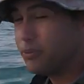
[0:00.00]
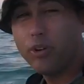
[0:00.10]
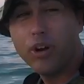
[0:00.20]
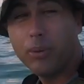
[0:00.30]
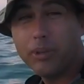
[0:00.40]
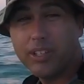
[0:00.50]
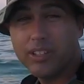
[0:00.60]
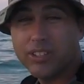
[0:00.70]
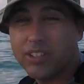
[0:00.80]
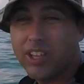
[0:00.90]
Navarre
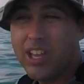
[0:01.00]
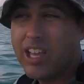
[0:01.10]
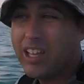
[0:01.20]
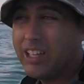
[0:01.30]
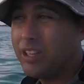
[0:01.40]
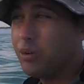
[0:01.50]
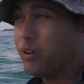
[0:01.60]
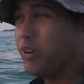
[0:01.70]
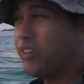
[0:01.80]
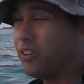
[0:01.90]
Beach,
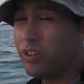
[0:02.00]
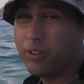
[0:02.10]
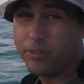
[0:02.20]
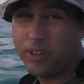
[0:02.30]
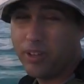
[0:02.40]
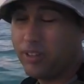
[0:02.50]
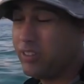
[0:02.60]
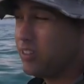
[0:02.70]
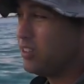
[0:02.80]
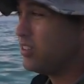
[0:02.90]
anywhere around the Gulf
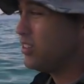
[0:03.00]
Coast.